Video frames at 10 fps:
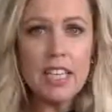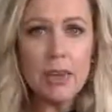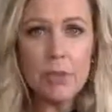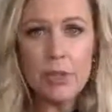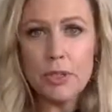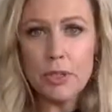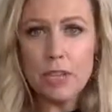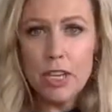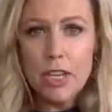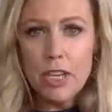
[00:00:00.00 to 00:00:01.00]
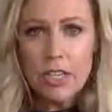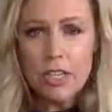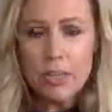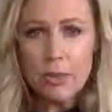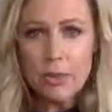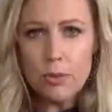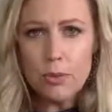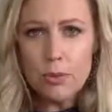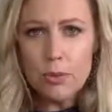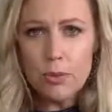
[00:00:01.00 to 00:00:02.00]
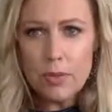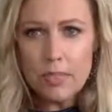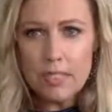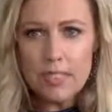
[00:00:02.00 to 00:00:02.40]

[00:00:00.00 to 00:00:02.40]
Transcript: I wonder, it